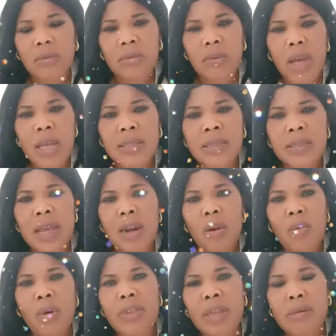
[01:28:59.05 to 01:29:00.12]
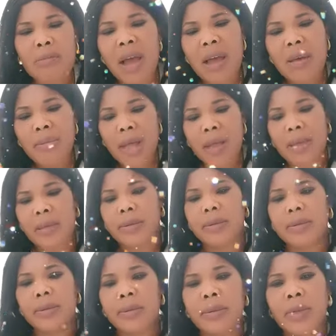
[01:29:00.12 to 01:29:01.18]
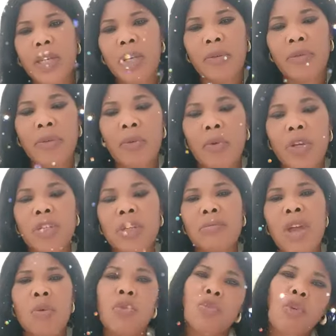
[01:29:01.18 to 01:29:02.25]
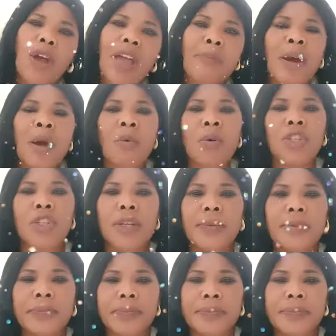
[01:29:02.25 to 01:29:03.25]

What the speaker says: Wow, salwa ni baba. Enough you watch it. Beku, go up and watch him.